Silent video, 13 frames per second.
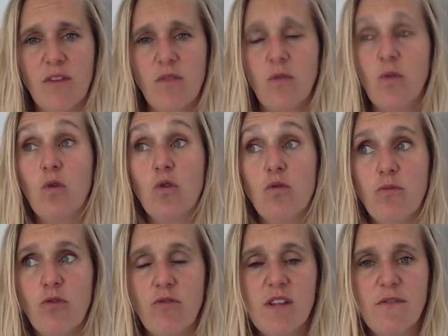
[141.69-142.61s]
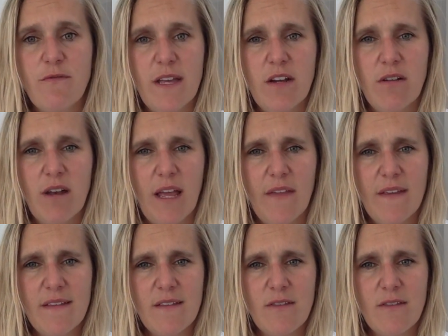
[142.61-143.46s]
It's not normal to feel like this.